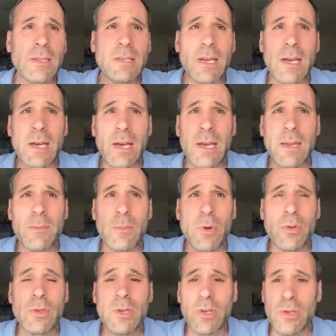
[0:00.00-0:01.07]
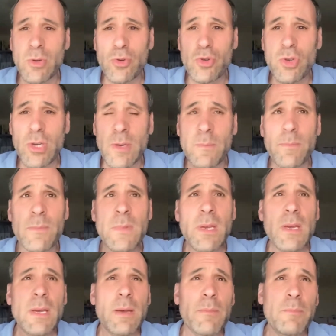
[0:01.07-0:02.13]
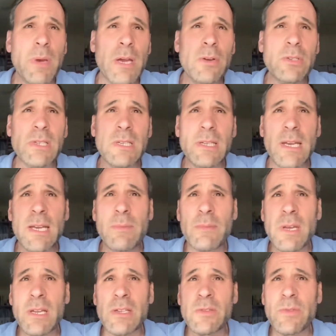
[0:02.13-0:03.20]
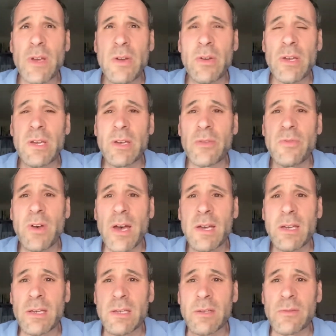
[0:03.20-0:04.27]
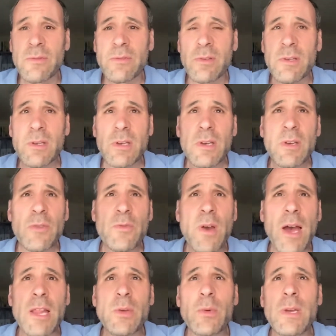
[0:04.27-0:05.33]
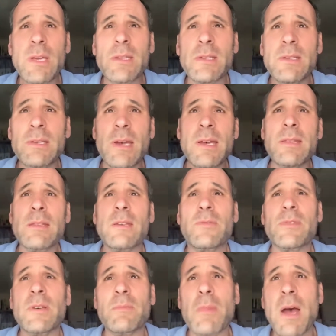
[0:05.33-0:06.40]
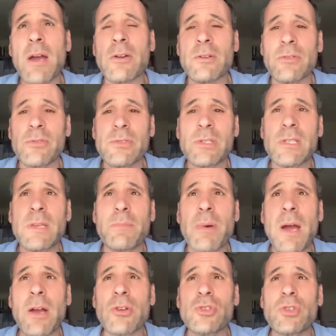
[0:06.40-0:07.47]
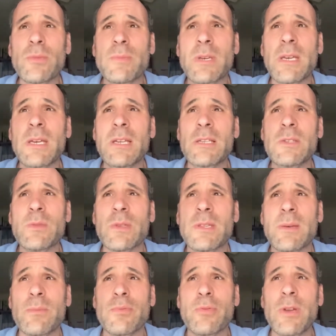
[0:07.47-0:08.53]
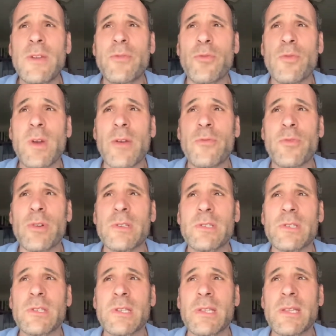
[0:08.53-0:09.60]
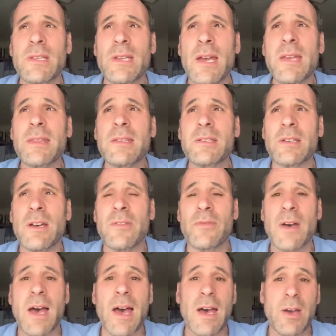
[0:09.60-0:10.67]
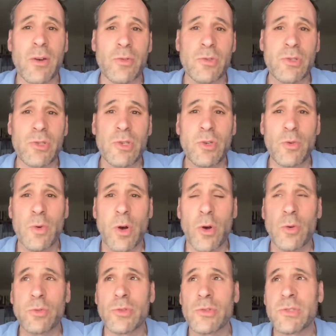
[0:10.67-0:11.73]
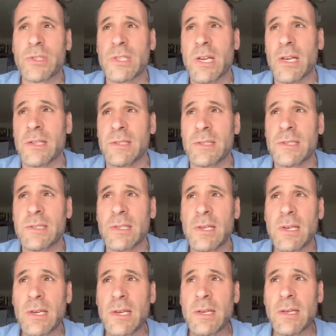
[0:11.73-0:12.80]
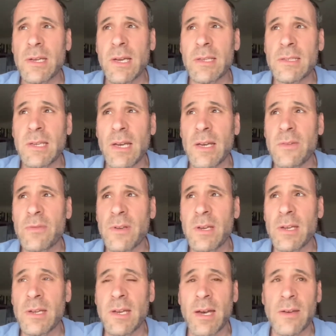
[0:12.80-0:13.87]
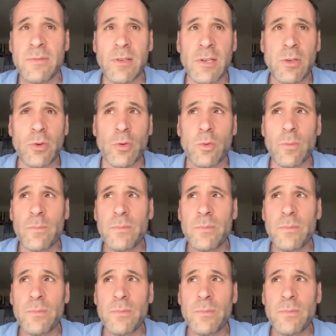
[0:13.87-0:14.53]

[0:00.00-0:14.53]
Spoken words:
Acharei Mot Kedoshim bears a name that is very evocative. Following the death of the martyrs, the Parsha begins with a brief reference to the deaths of Aharon's two older sons, Nadav and Avihu.